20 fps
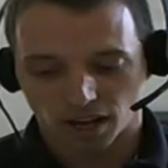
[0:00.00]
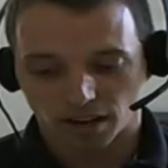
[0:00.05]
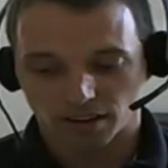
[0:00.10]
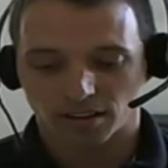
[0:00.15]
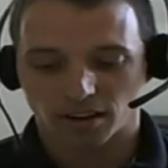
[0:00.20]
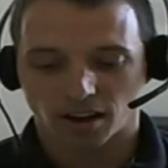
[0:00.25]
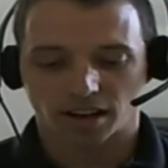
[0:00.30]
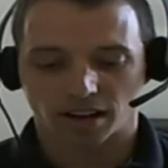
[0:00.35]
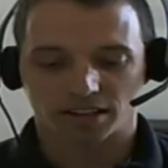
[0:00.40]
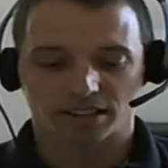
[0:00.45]
of
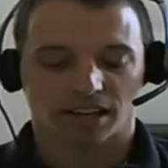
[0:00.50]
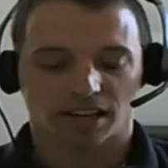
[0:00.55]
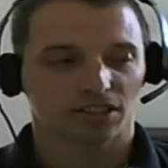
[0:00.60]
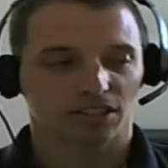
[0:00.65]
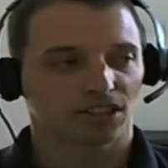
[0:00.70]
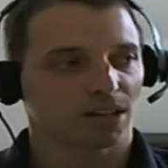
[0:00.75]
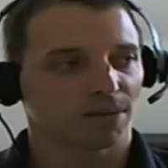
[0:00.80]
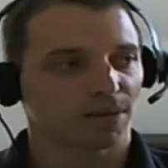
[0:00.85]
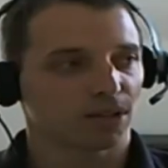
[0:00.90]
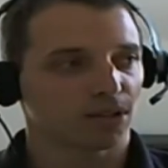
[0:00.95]
talks,
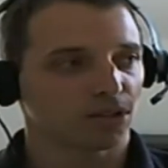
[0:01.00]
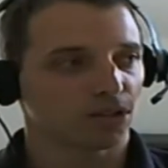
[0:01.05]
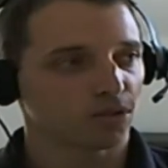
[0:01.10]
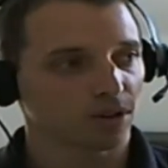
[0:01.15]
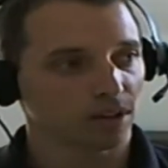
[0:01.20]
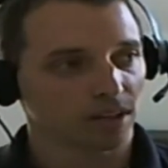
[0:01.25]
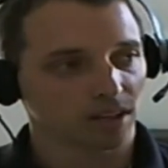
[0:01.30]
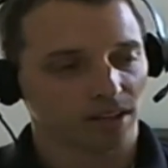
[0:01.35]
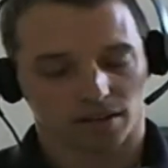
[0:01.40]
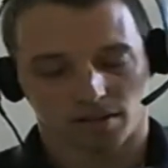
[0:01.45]
actually. I'll be
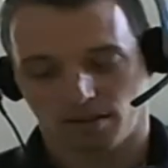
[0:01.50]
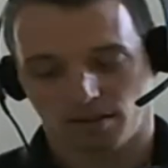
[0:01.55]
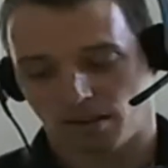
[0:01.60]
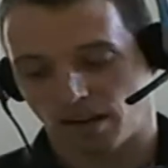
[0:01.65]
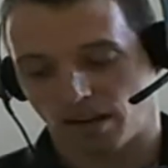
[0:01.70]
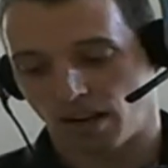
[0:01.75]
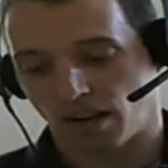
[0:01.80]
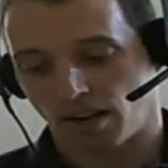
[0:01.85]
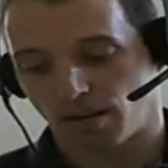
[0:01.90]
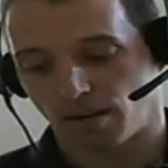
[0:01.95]
doing
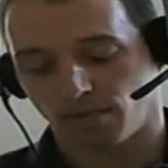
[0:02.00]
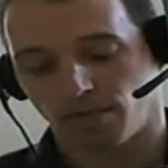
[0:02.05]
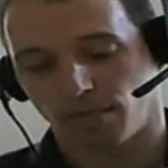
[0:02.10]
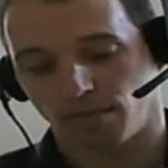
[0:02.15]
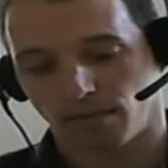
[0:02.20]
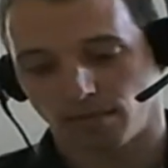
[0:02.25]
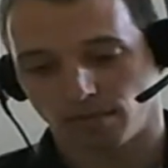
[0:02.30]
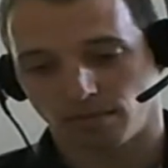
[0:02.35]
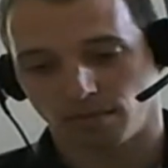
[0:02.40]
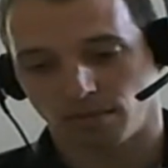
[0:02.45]

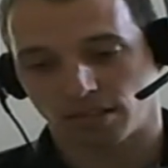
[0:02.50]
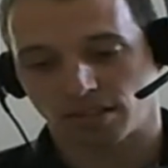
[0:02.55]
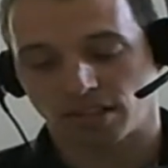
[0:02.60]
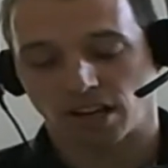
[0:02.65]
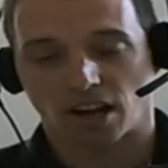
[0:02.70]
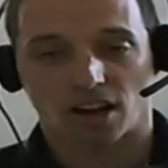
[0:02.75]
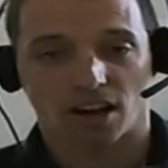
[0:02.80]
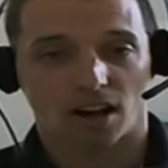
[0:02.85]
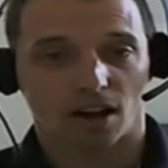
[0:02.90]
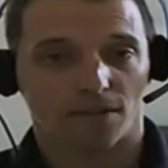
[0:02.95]

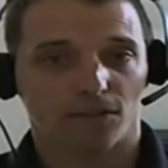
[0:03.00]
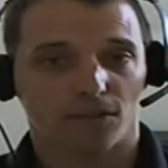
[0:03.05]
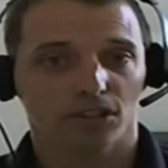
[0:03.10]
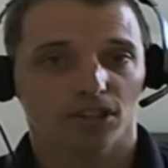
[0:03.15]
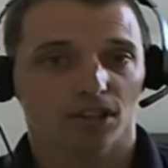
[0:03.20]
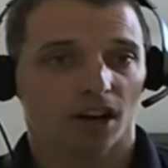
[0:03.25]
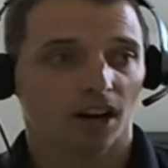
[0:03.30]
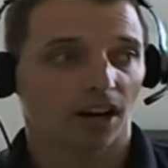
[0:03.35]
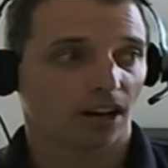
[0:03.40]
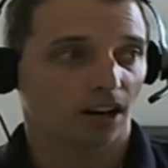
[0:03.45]
a full
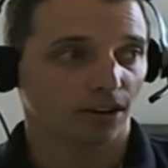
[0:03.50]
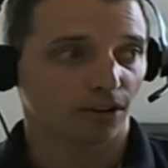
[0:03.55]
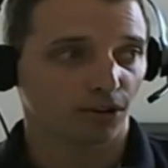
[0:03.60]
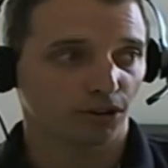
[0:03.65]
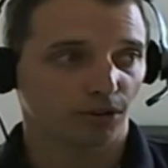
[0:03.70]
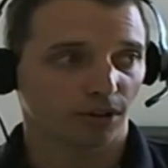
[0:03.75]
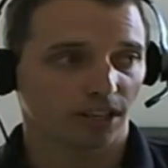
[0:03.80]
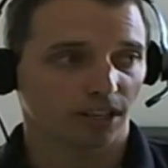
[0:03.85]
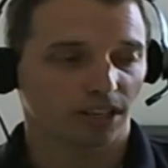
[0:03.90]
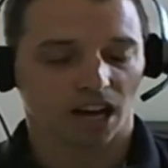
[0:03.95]
talk on
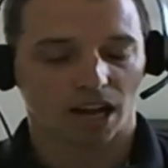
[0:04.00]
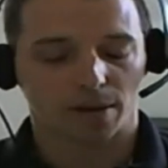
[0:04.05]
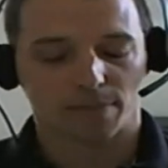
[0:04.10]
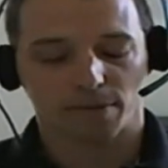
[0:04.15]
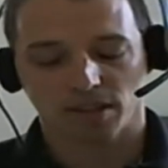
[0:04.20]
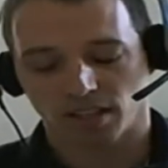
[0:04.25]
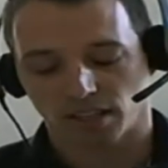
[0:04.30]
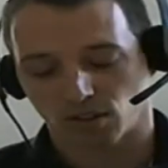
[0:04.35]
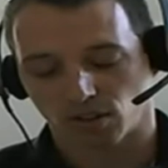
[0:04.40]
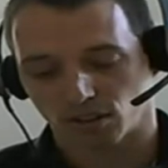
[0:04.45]
nutrient
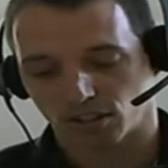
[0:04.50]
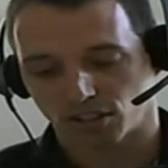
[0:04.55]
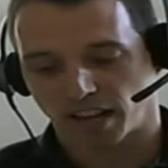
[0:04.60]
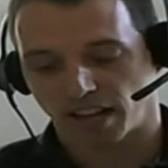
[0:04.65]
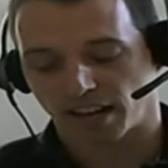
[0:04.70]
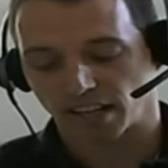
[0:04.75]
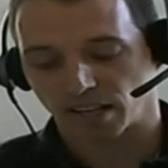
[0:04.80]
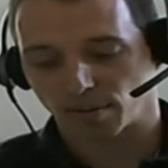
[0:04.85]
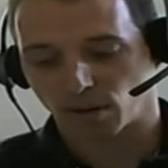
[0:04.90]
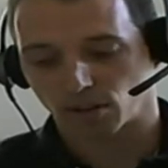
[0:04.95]
timing, like we're
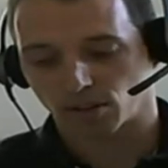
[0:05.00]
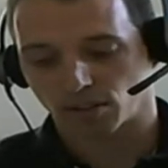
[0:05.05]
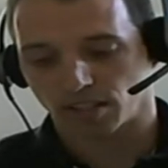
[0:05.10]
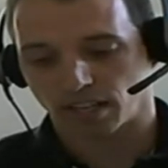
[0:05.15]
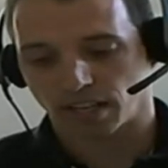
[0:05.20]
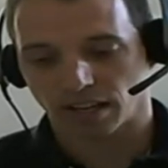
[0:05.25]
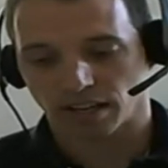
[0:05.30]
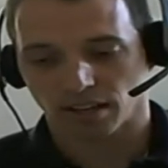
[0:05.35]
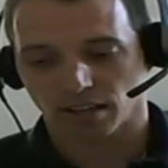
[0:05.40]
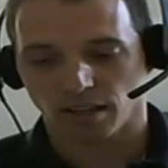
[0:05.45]
chatting about
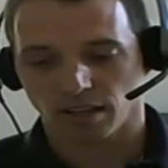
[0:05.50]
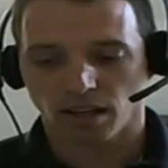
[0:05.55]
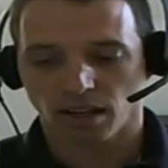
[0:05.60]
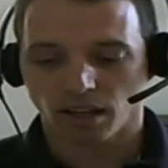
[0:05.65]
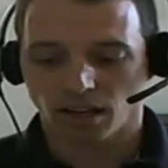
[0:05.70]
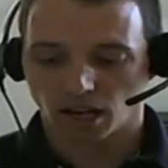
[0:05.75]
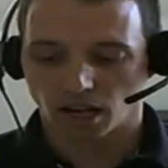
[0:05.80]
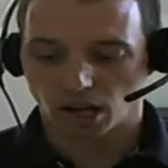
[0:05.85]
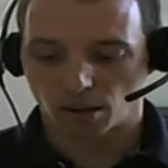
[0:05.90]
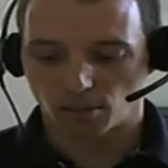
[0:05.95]
today.
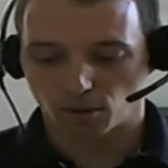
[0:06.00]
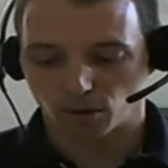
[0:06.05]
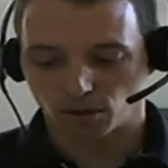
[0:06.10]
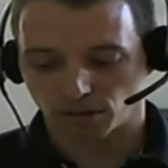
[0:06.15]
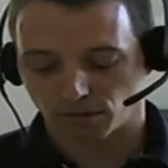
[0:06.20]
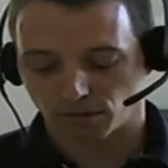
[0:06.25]
I'll be doing a